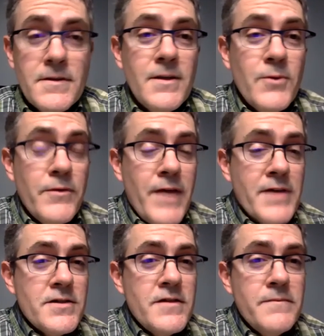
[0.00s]
we've
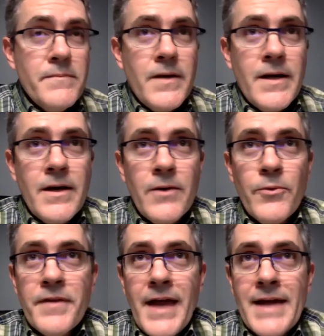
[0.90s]
actually uh,
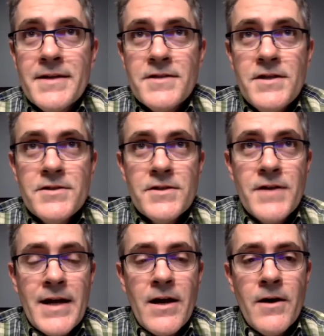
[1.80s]
with anesthesia
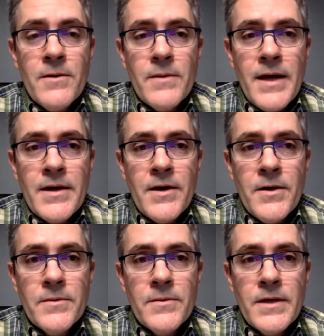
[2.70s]
at our at
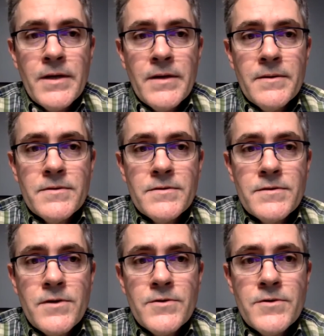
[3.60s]
our uh,
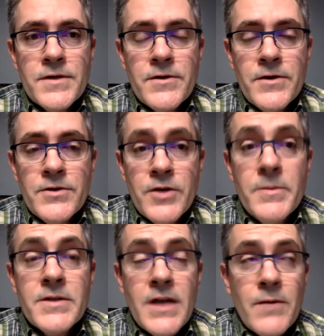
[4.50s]
surgery center in
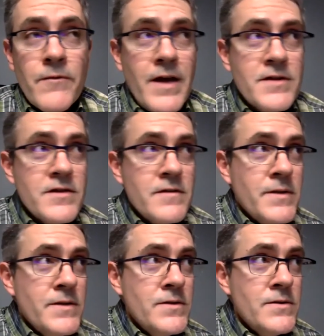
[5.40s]
Germantown. We've actually
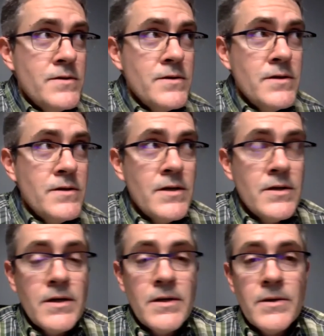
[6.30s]
been
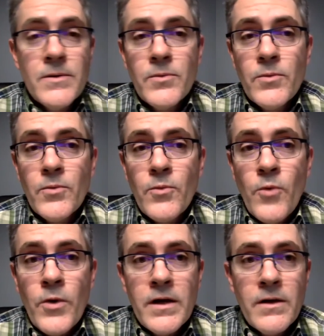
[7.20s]
uh,
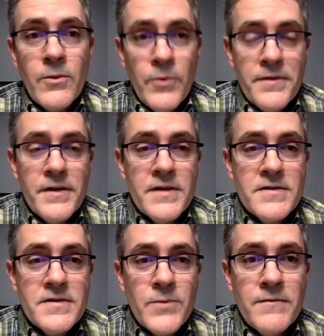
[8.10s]
working with
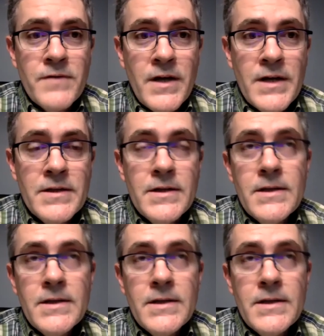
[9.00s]
this, and we've done